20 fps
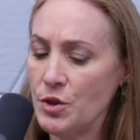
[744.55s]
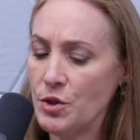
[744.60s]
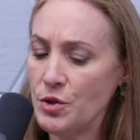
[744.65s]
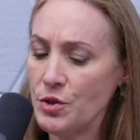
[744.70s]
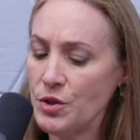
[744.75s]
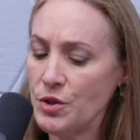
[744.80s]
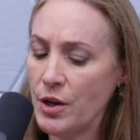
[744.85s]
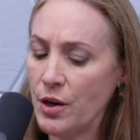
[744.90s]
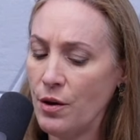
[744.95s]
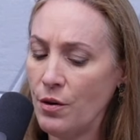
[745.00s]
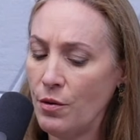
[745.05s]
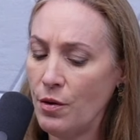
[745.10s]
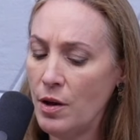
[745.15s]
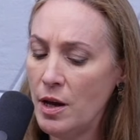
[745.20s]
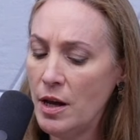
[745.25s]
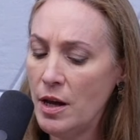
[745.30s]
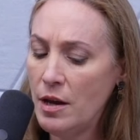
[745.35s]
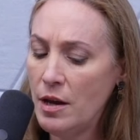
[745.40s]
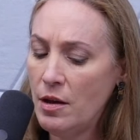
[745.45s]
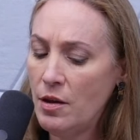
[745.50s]
And so
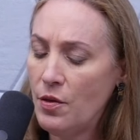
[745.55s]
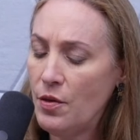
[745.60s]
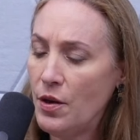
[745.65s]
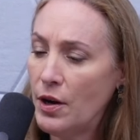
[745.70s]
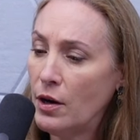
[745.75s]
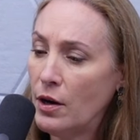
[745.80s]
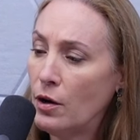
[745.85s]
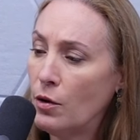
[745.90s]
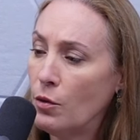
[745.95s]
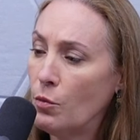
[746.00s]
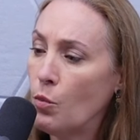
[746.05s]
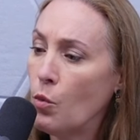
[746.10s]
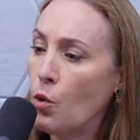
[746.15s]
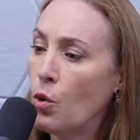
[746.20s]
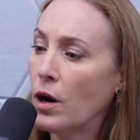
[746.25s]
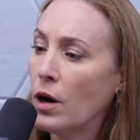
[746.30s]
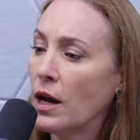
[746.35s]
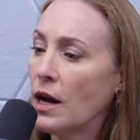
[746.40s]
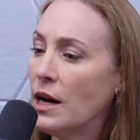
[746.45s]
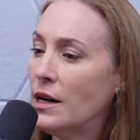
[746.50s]
they're
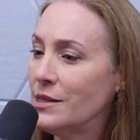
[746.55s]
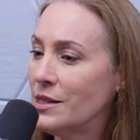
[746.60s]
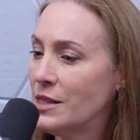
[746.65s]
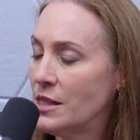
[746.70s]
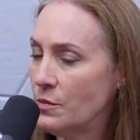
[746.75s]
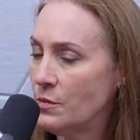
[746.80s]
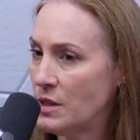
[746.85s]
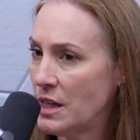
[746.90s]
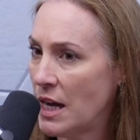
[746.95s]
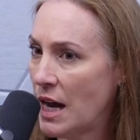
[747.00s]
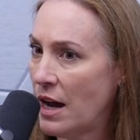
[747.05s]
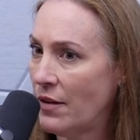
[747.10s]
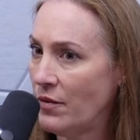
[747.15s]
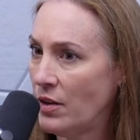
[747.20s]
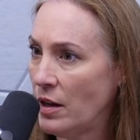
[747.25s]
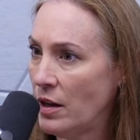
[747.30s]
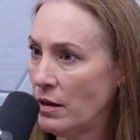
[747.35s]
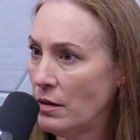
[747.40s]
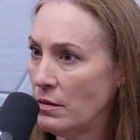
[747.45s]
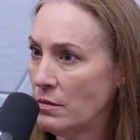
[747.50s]
more accustomed to
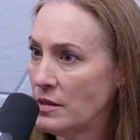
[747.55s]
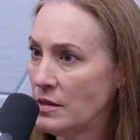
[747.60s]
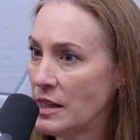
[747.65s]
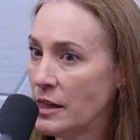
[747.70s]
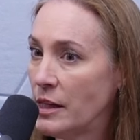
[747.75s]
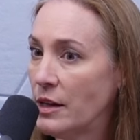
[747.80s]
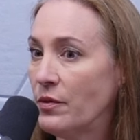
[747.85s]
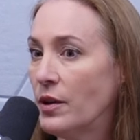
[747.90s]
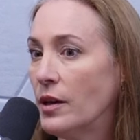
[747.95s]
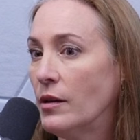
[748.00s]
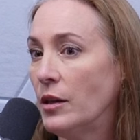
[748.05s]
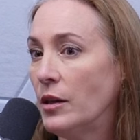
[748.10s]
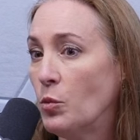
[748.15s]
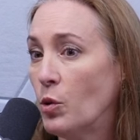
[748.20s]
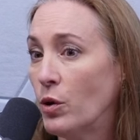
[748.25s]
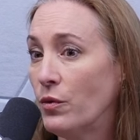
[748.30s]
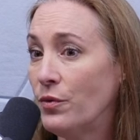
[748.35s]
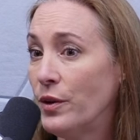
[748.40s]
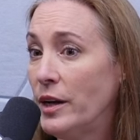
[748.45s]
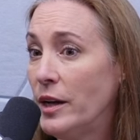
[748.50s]
having significantly
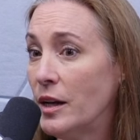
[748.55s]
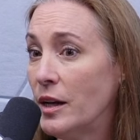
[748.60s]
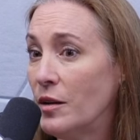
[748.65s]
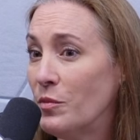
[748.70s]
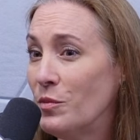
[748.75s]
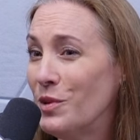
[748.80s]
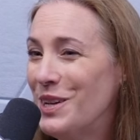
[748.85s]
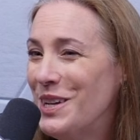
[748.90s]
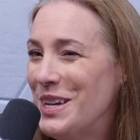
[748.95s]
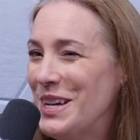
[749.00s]
more freedom